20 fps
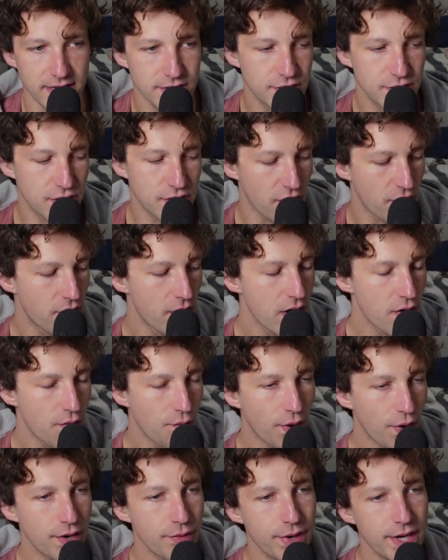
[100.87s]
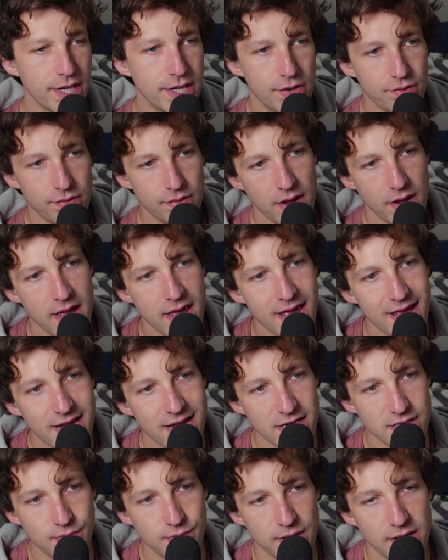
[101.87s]
So what do?
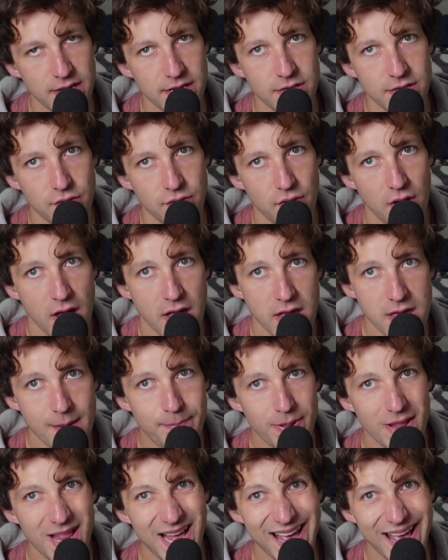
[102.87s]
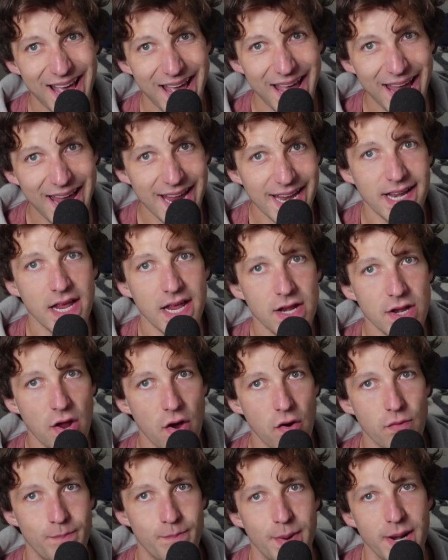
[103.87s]
Here's what you do. You play any
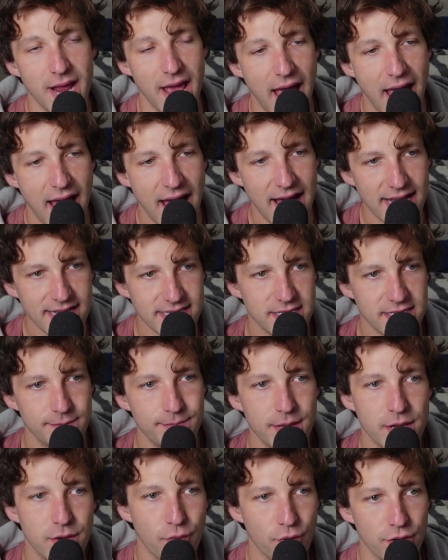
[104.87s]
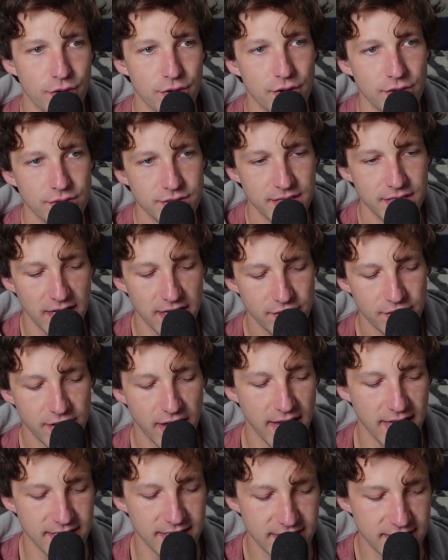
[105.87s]
note, but it has to be quarter notes and you
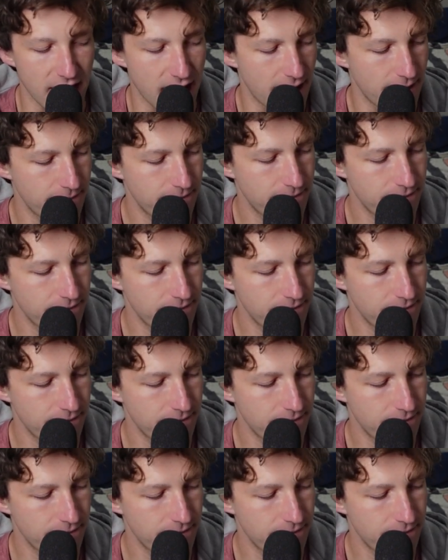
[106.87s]
can't stop.